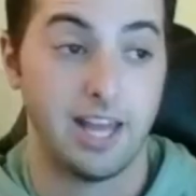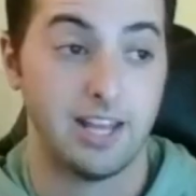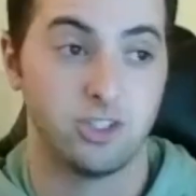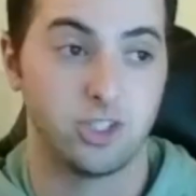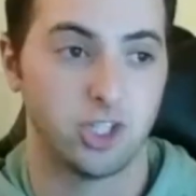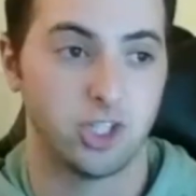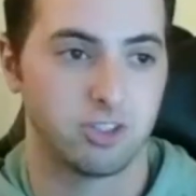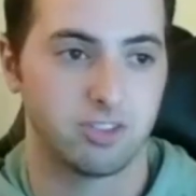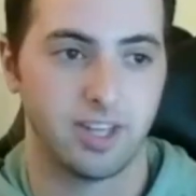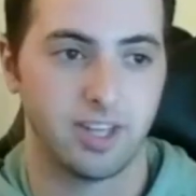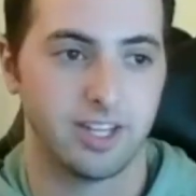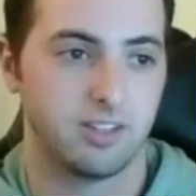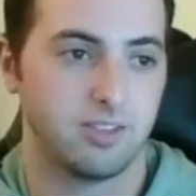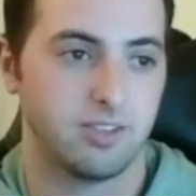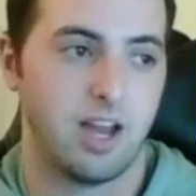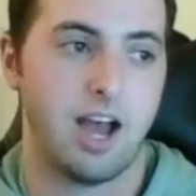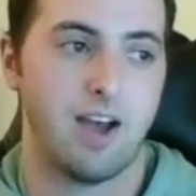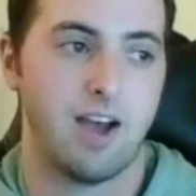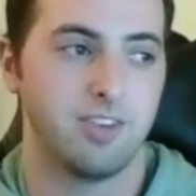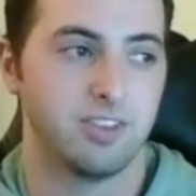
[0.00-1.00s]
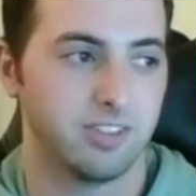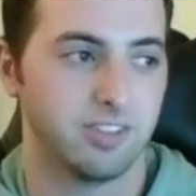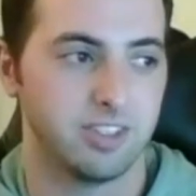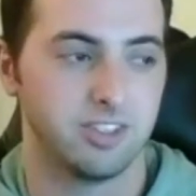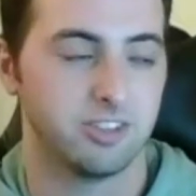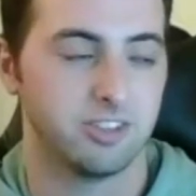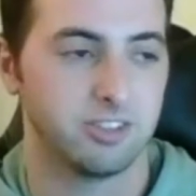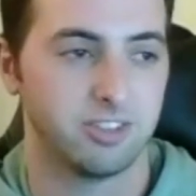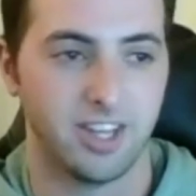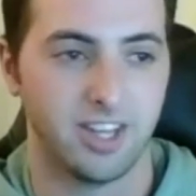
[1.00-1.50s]
just like obviously
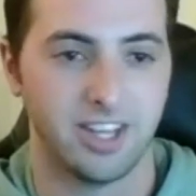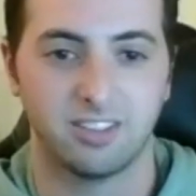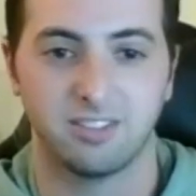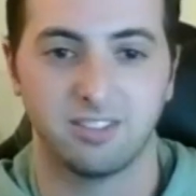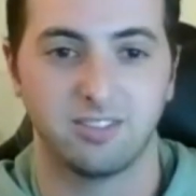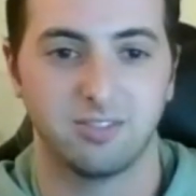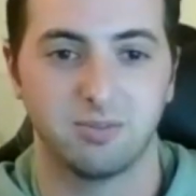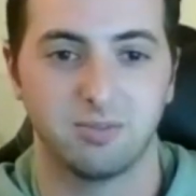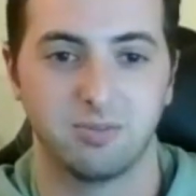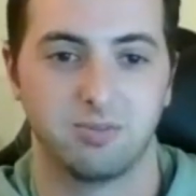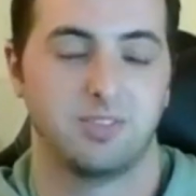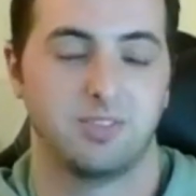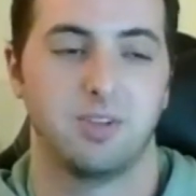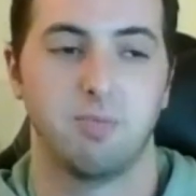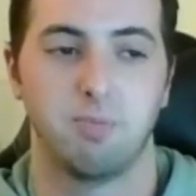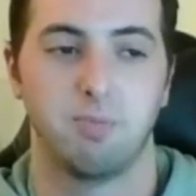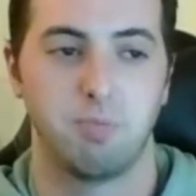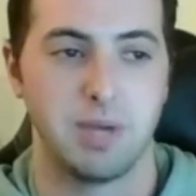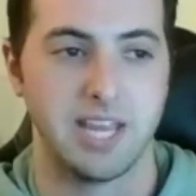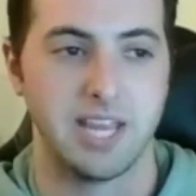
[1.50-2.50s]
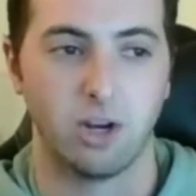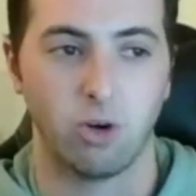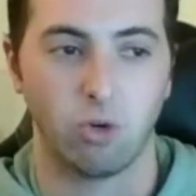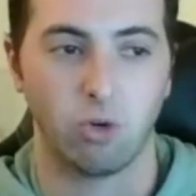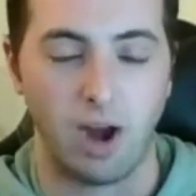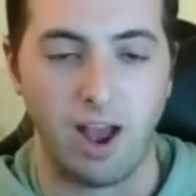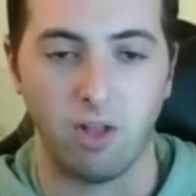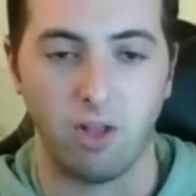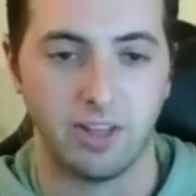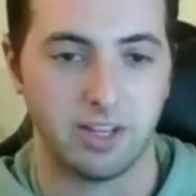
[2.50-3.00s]
just like being
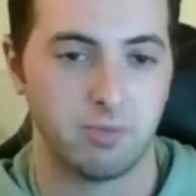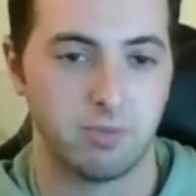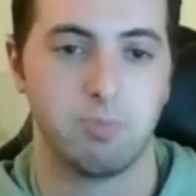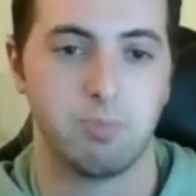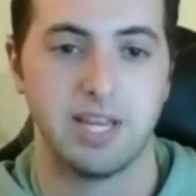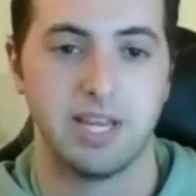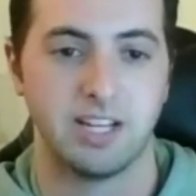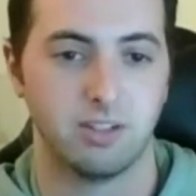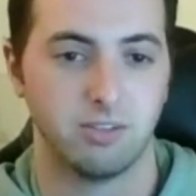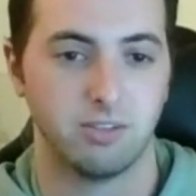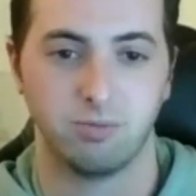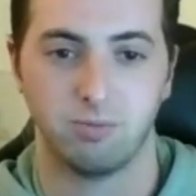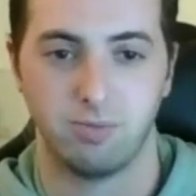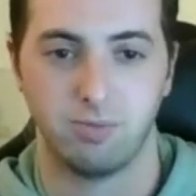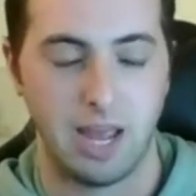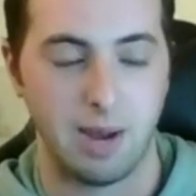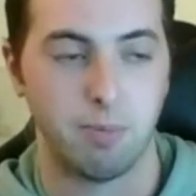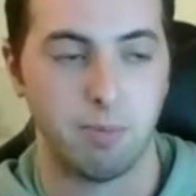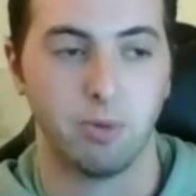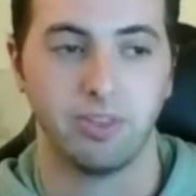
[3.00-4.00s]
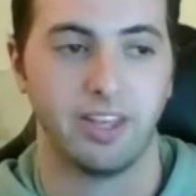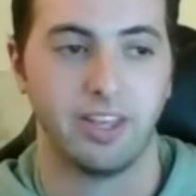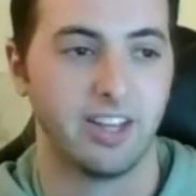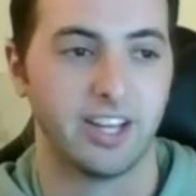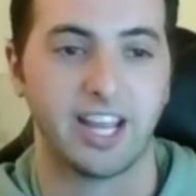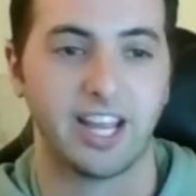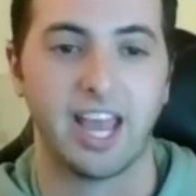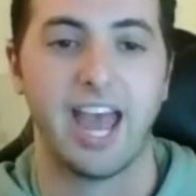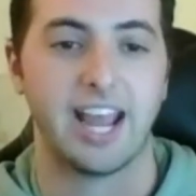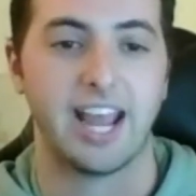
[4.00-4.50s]
around, like being able to
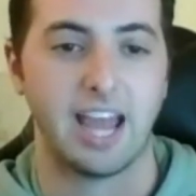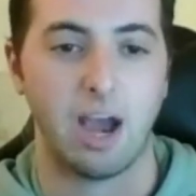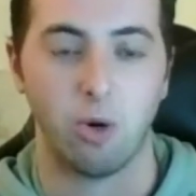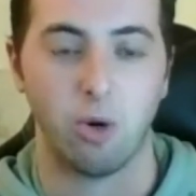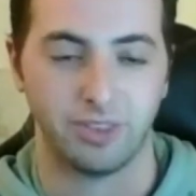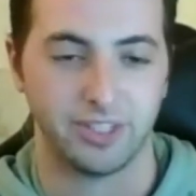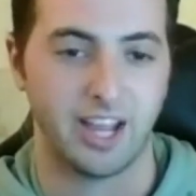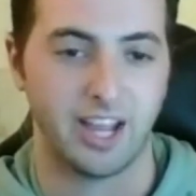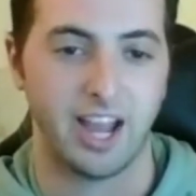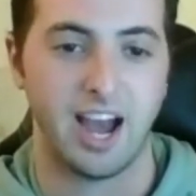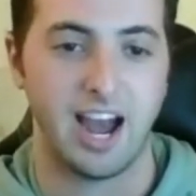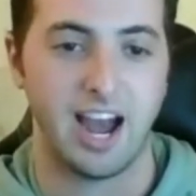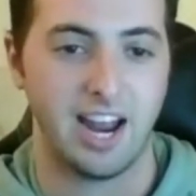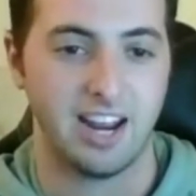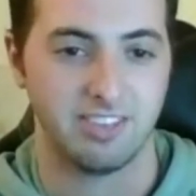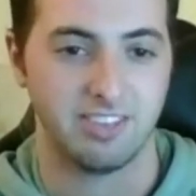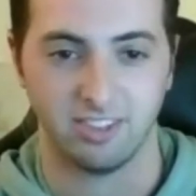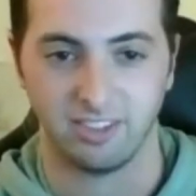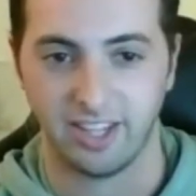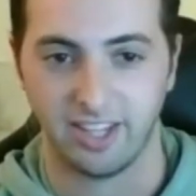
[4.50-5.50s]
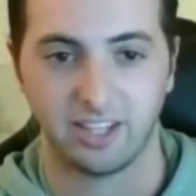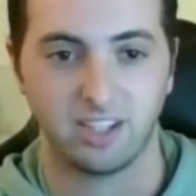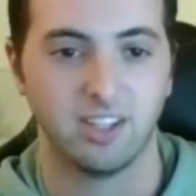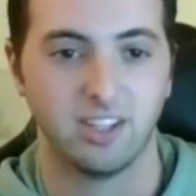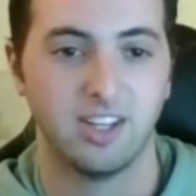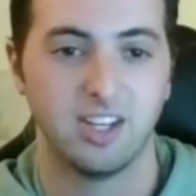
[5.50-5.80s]
like hang out with the guys and like